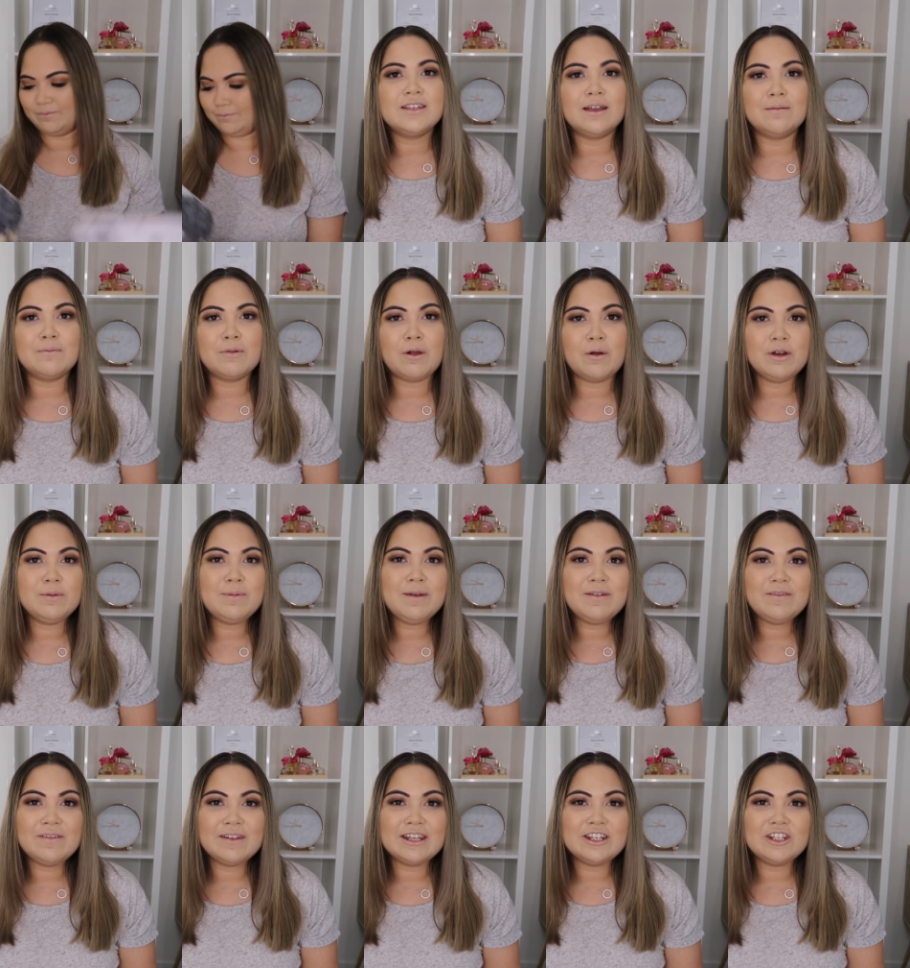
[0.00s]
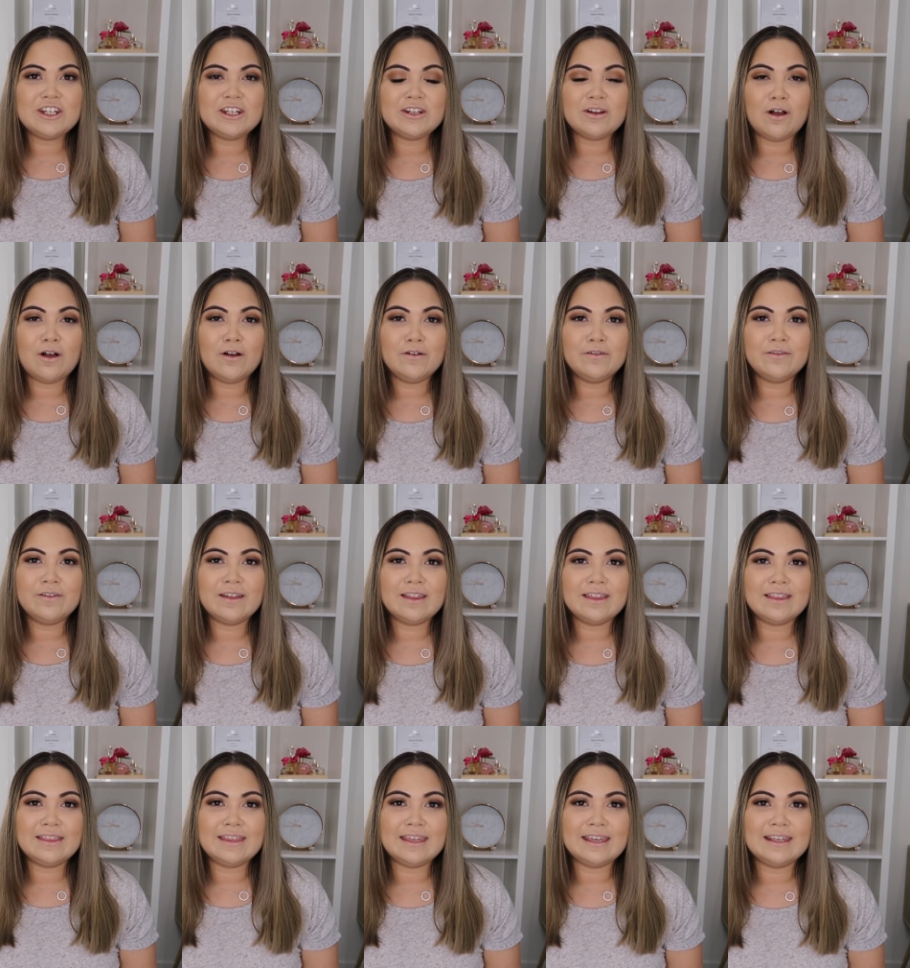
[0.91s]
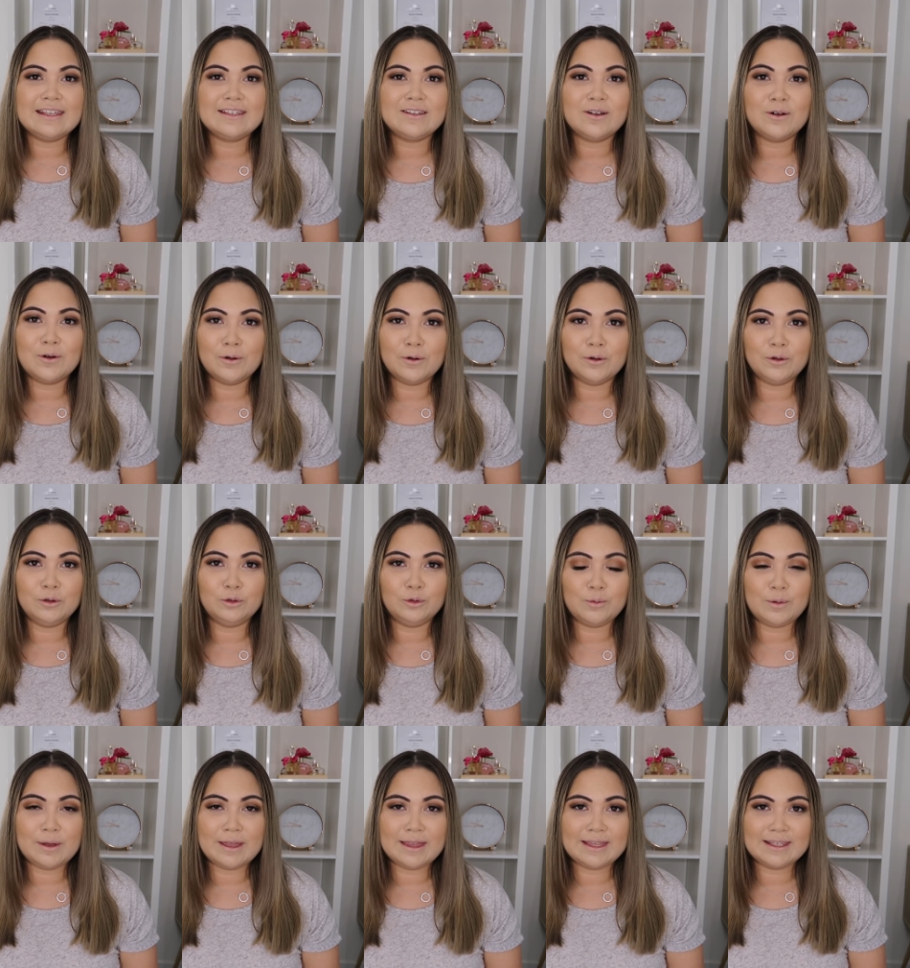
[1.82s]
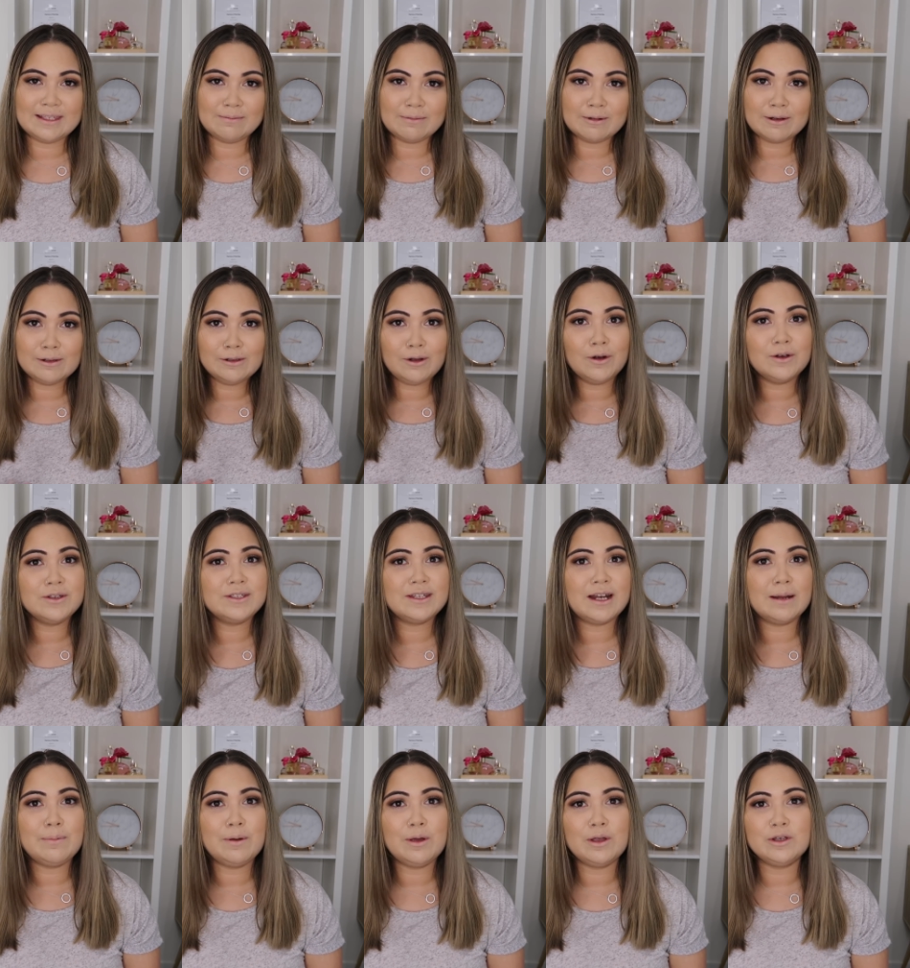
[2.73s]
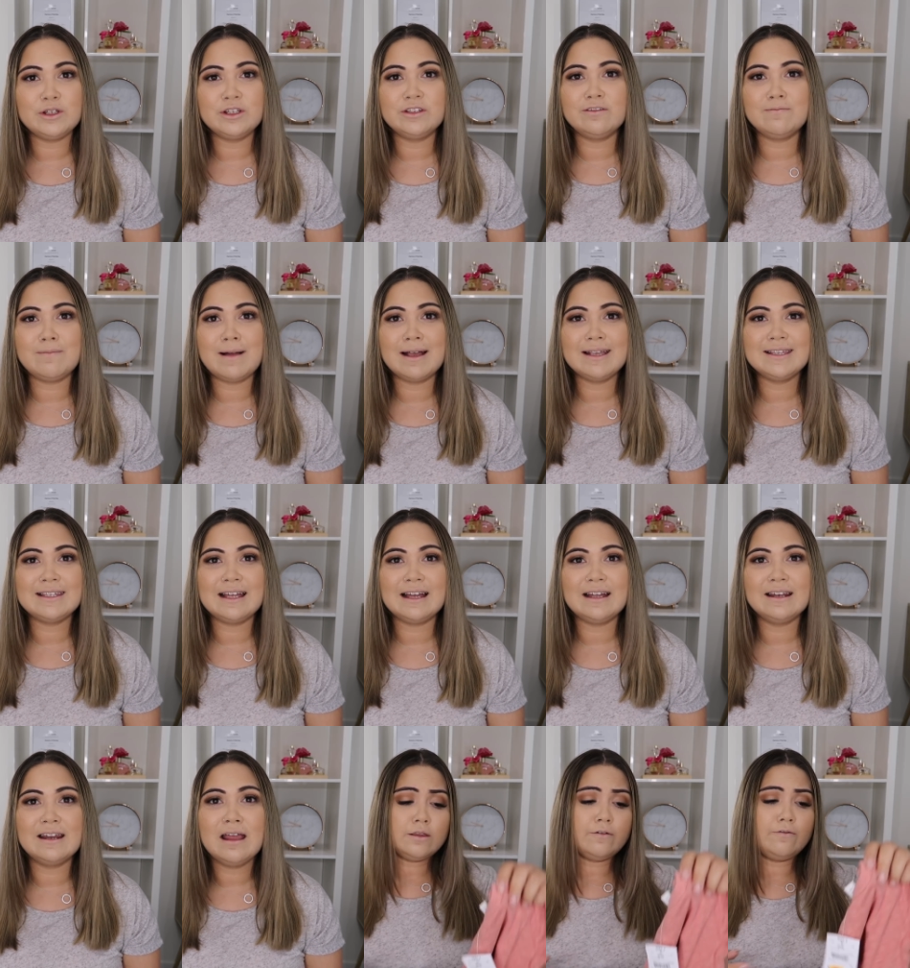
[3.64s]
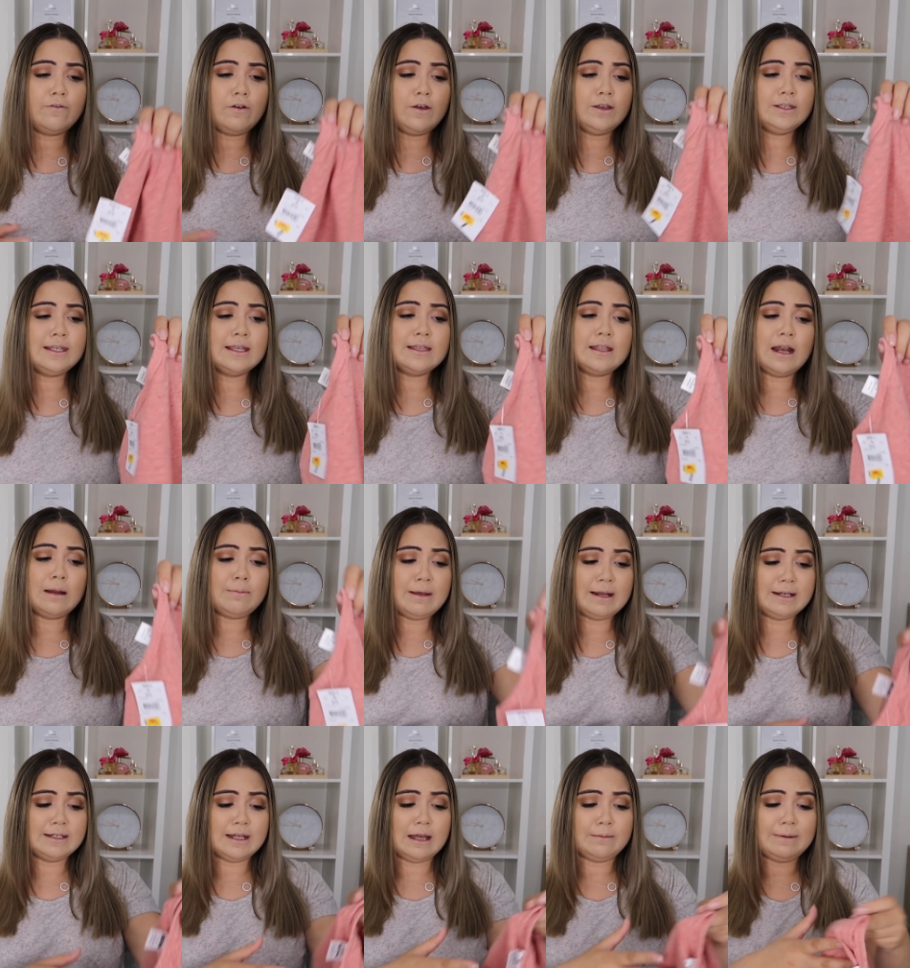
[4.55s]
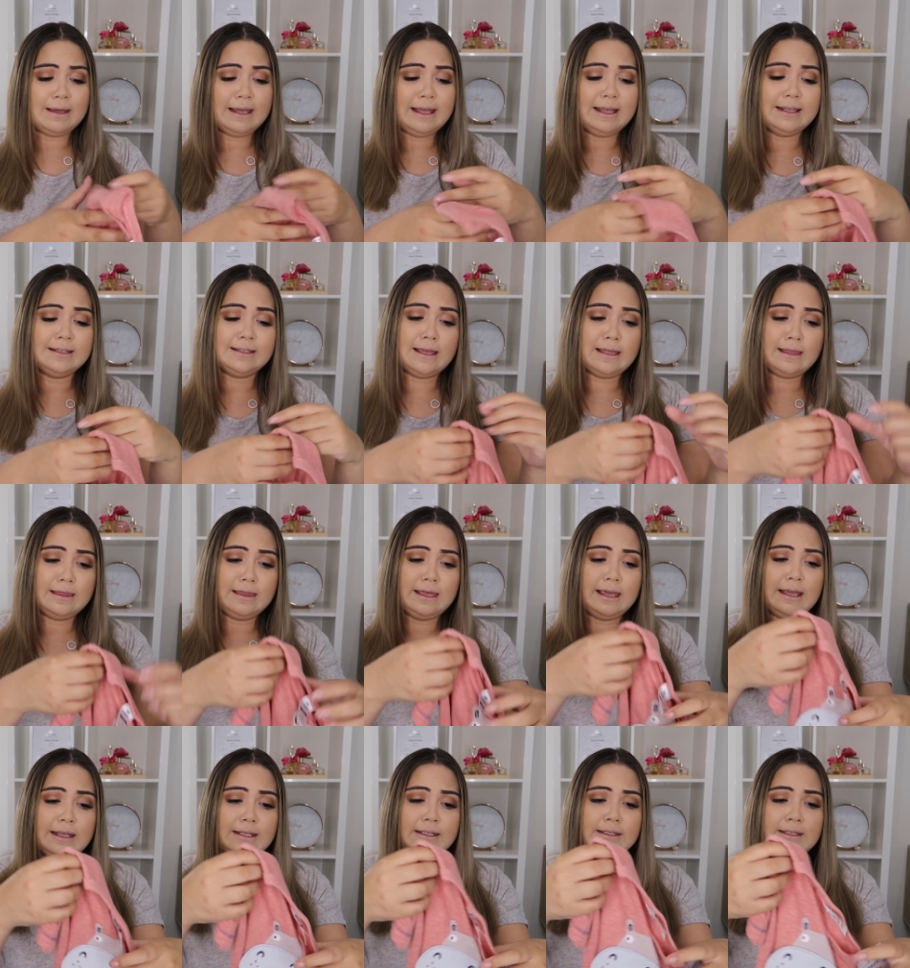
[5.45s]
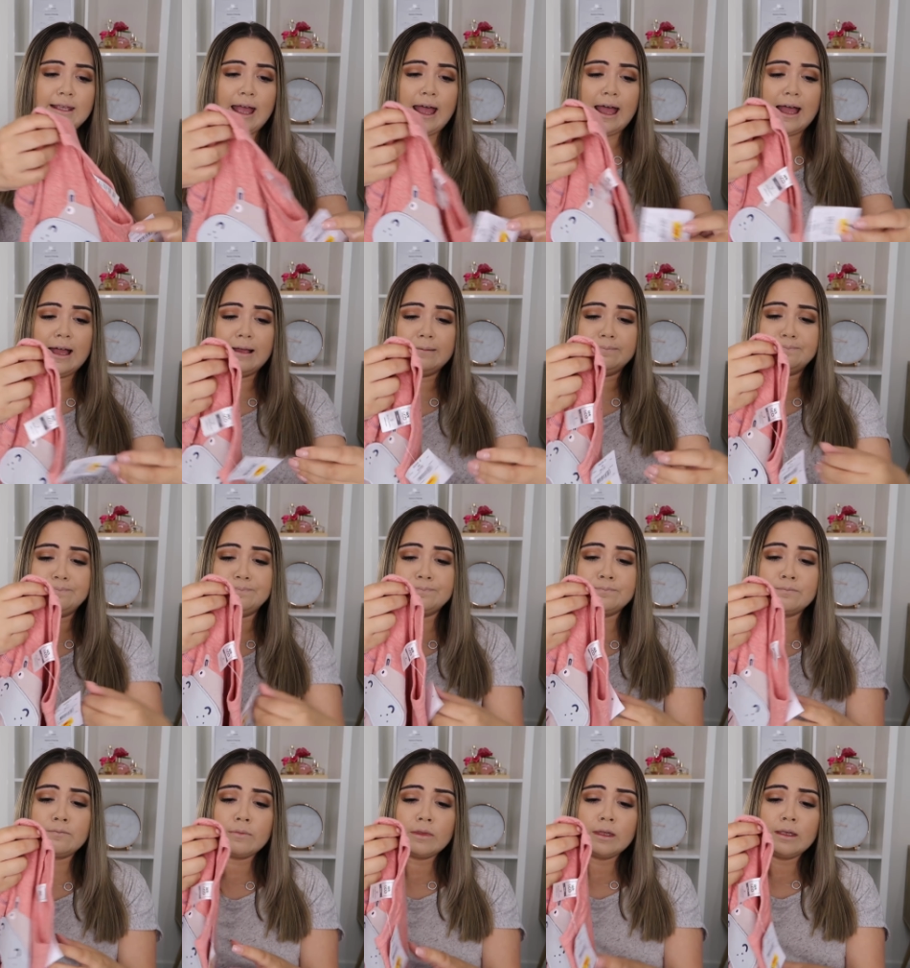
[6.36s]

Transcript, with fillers: So I'm going to be finishing off this haul with some clothes that I purchased for my son, the first thing that I picked up is this um,